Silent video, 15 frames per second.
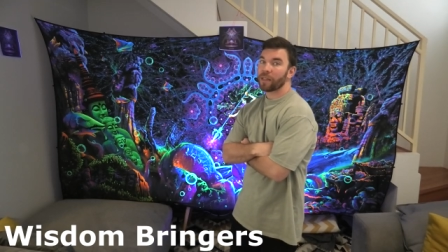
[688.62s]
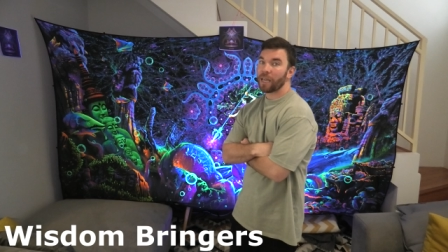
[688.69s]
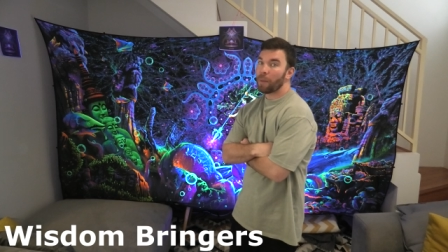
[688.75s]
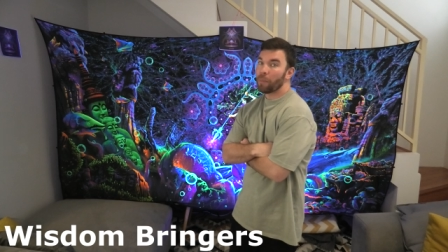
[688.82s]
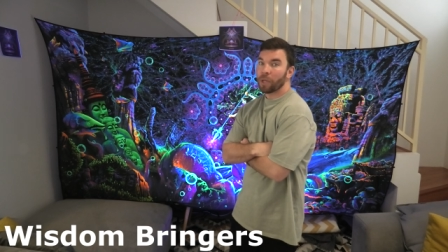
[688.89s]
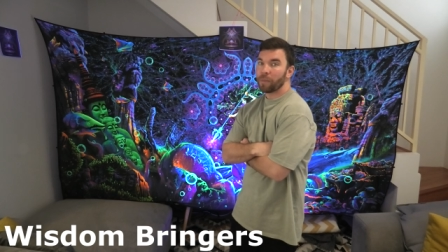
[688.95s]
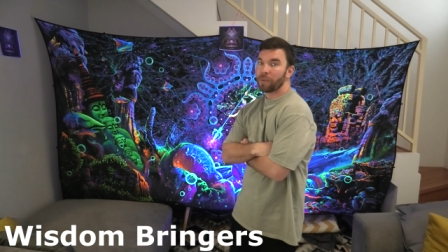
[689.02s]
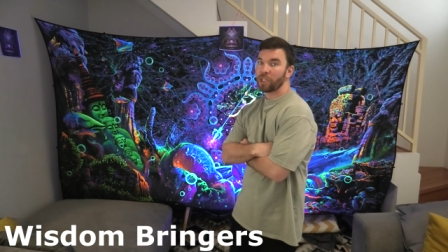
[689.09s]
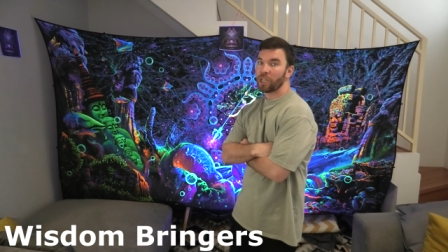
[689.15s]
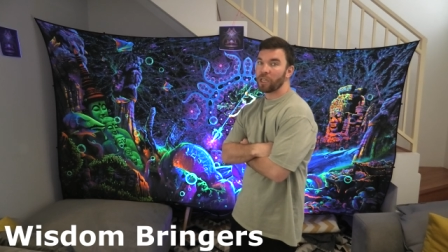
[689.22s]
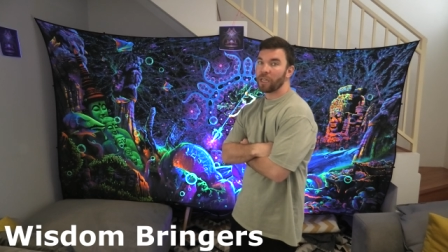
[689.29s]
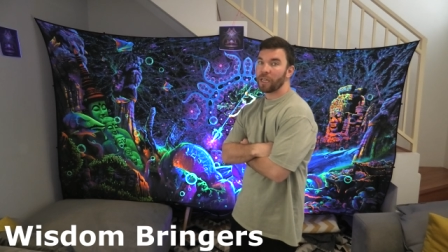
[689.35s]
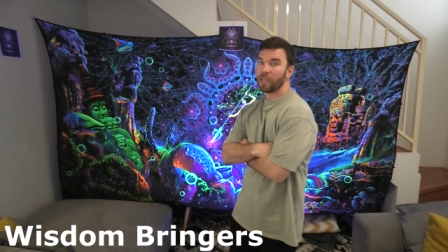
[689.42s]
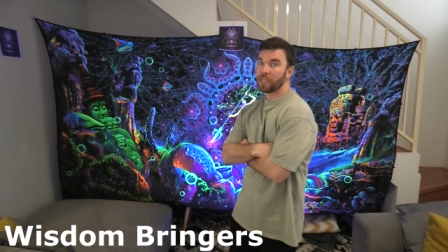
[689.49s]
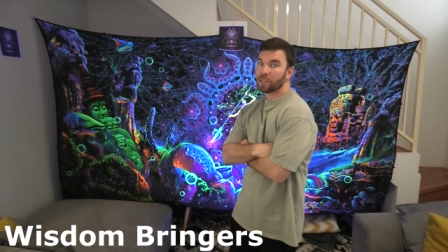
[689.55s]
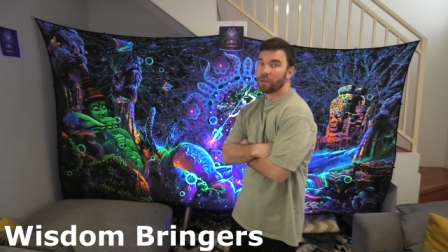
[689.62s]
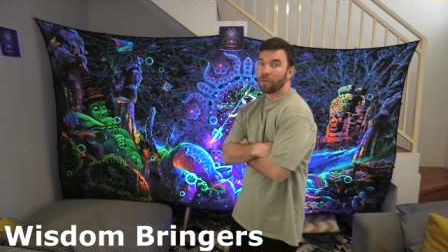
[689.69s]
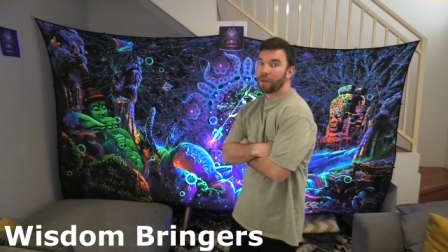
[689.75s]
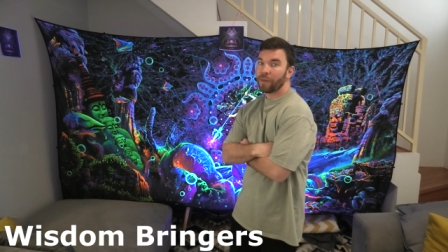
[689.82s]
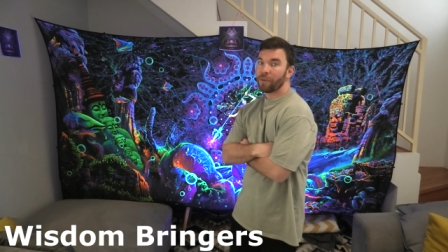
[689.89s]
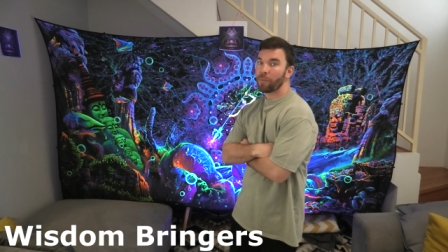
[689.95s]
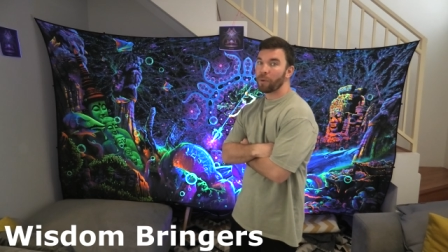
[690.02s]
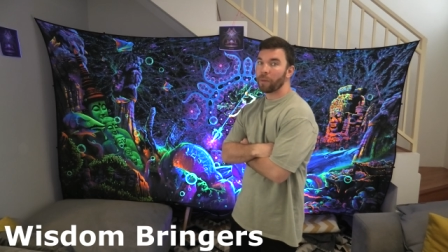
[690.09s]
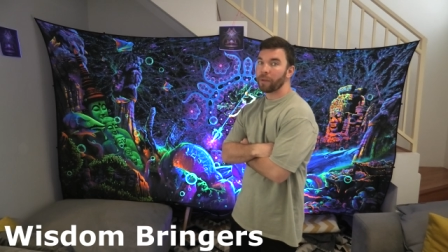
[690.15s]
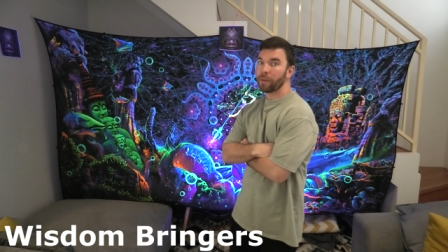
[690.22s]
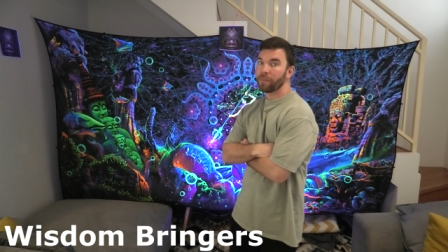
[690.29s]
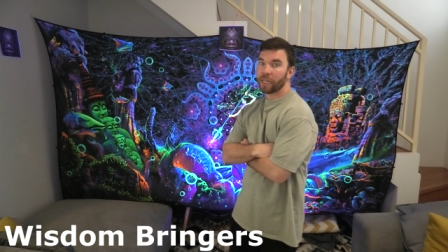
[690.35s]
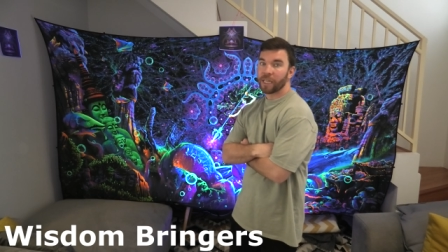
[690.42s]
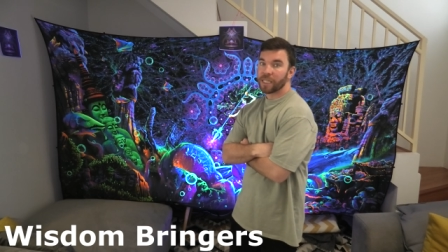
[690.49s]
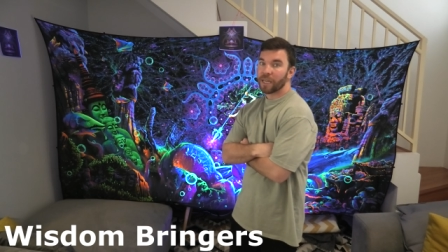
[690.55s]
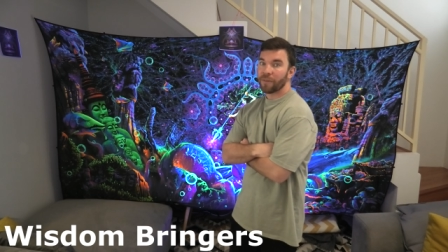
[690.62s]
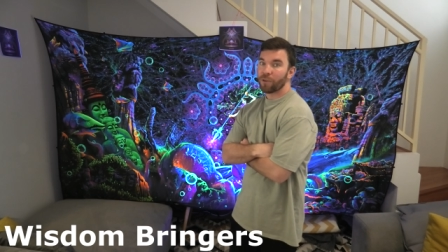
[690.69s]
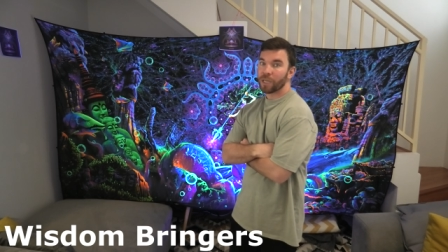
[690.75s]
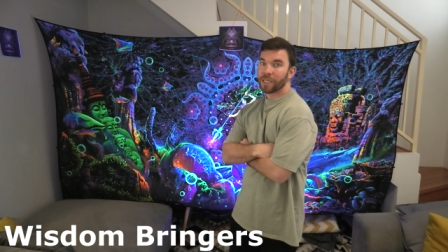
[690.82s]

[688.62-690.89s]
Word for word: the ample opportunity to solve every problem that has ever